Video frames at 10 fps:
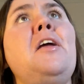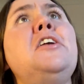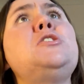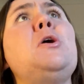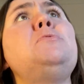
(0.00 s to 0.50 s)

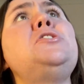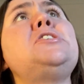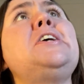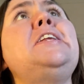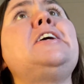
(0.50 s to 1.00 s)
And so I'm
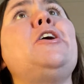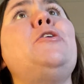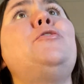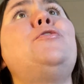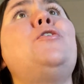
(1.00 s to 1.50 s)
just going to
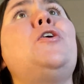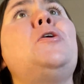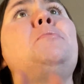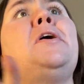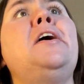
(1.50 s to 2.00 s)
go
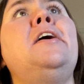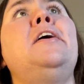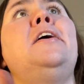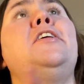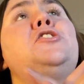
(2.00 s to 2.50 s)
from
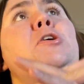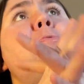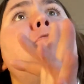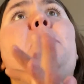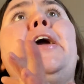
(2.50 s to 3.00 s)
the
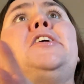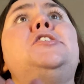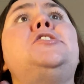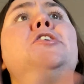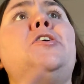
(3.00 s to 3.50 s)
top of
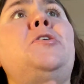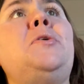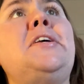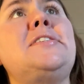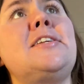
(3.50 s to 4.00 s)
page 2,
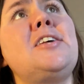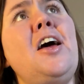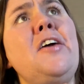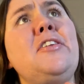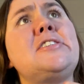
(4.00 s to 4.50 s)
it's the
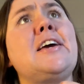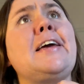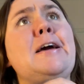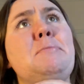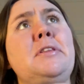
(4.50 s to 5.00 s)
time that I
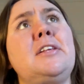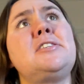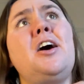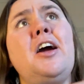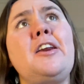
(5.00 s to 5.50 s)
am and the
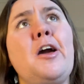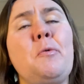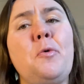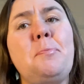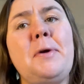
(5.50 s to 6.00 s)
time I
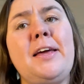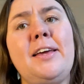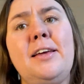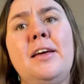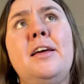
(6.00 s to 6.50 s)
will
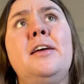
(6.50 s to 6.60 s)
be,